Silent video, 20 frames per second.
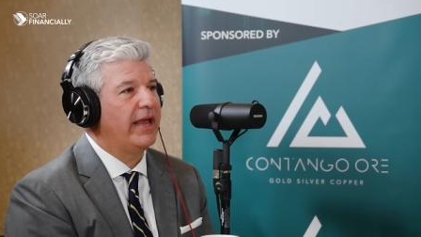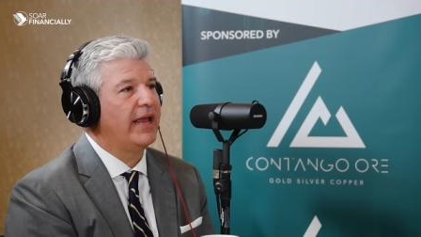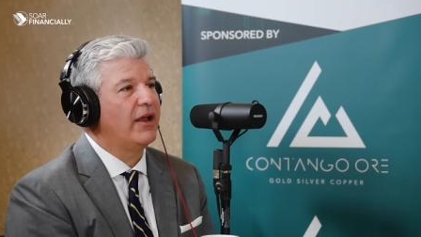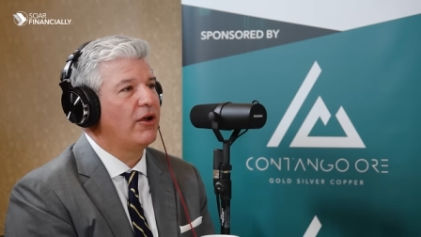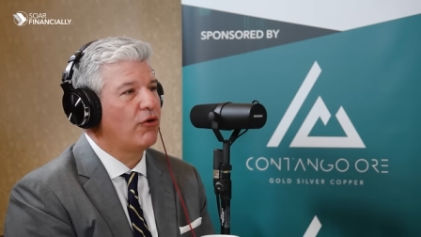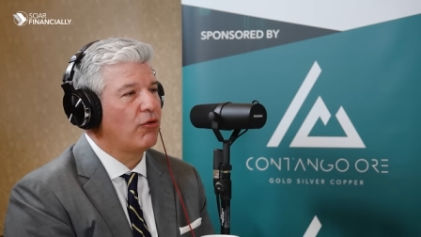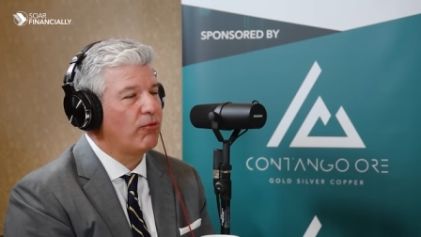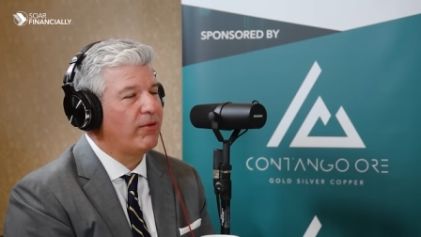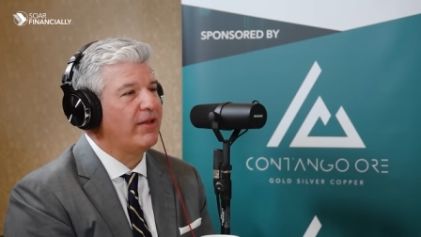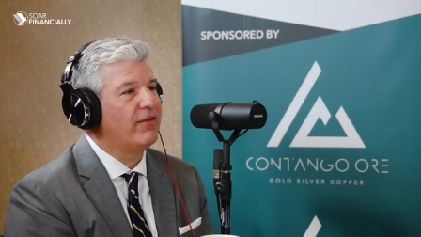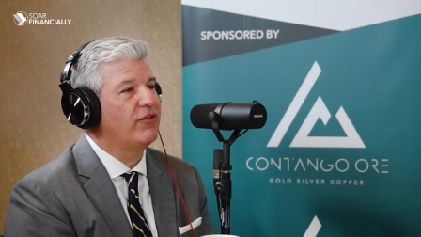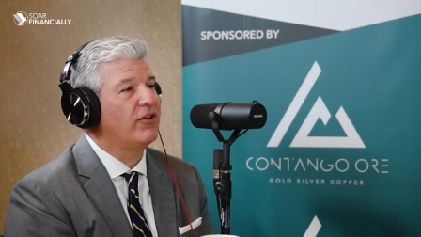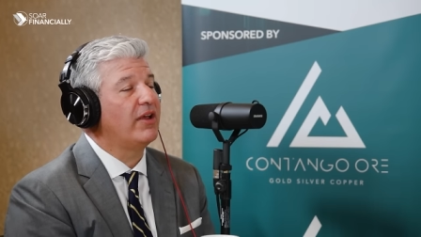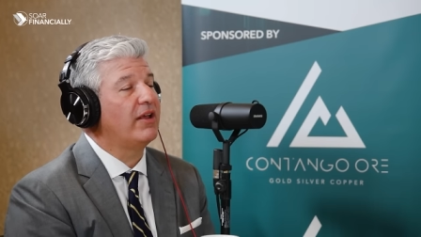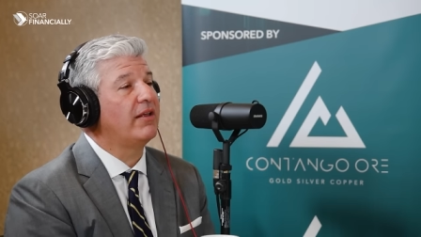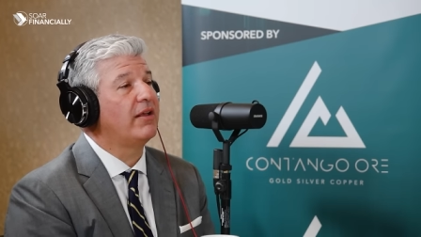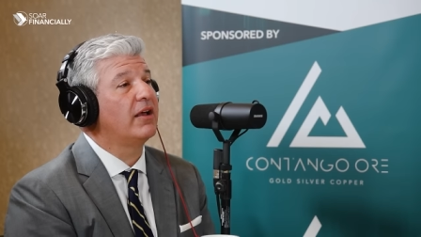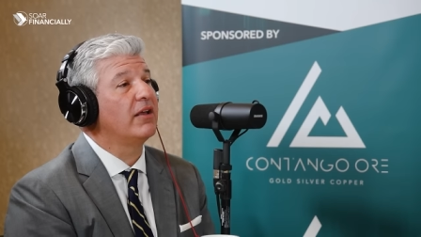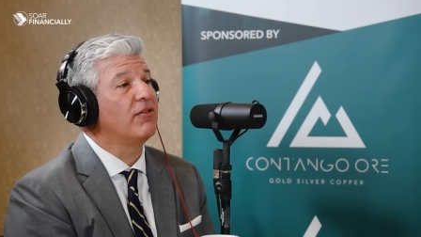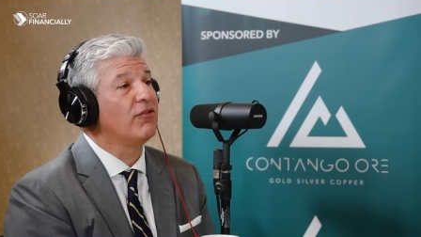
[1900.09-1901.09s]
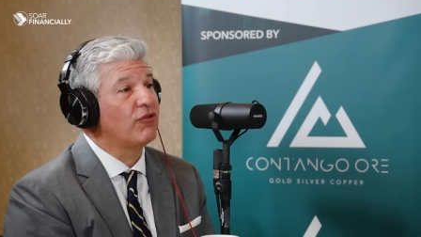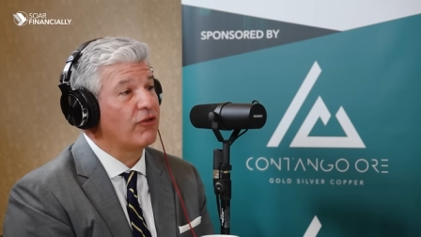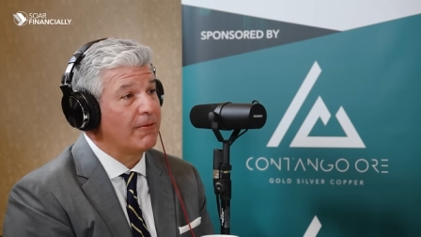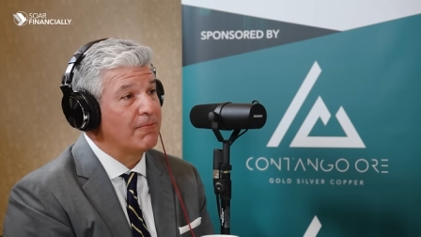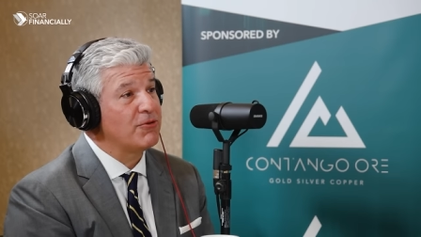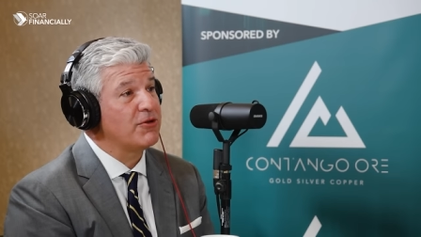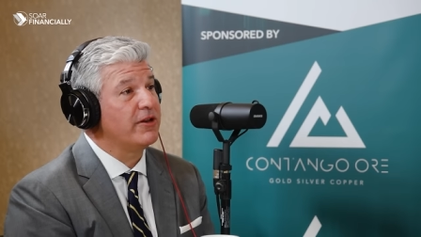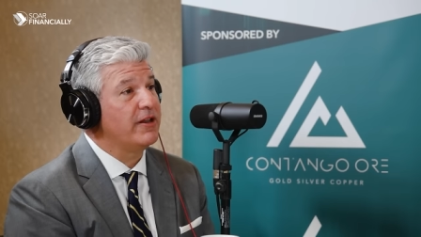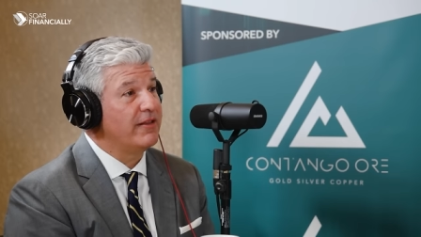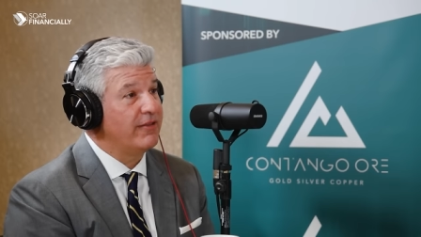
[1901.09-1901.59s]
increasing
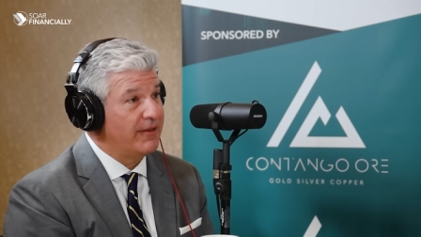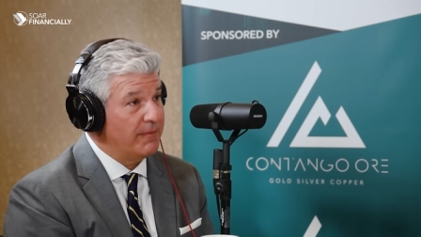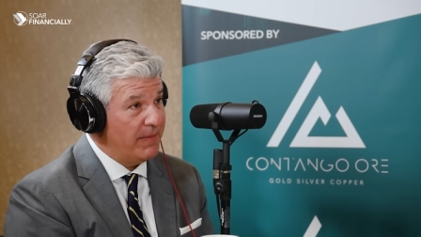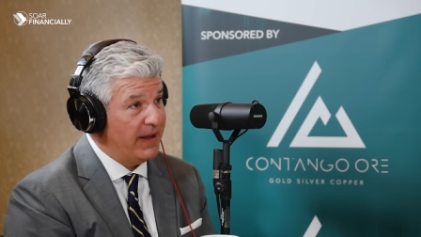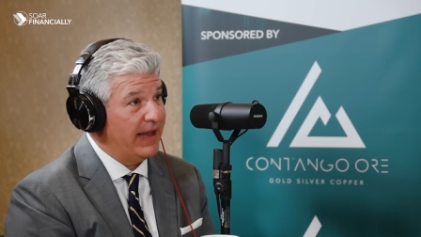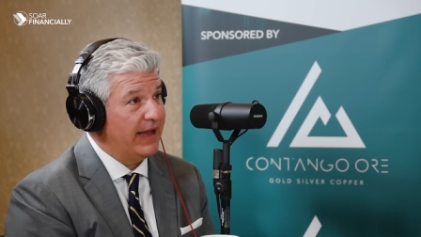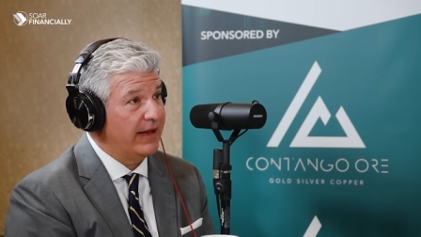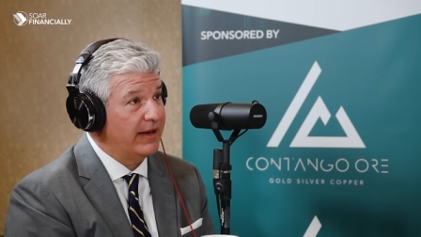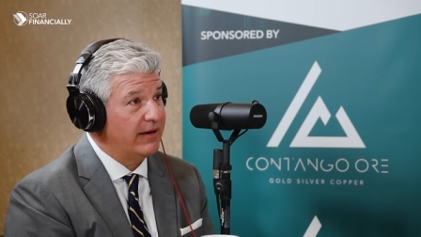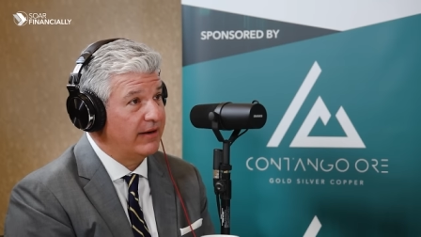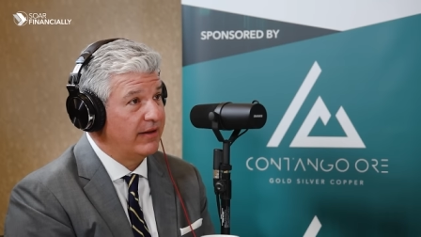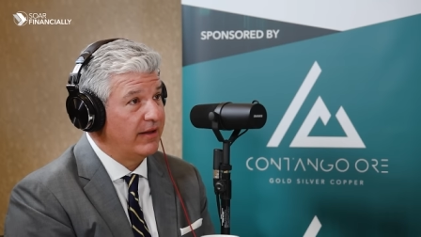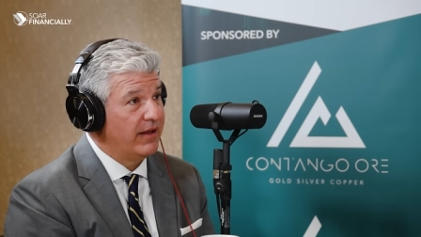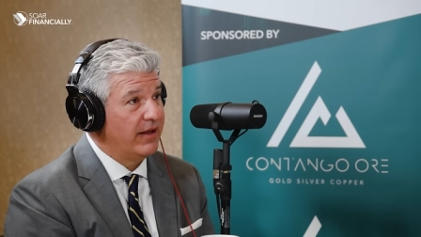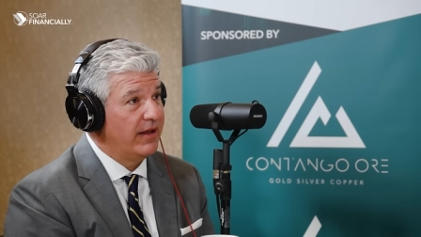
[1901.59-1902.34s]
consumption and demand.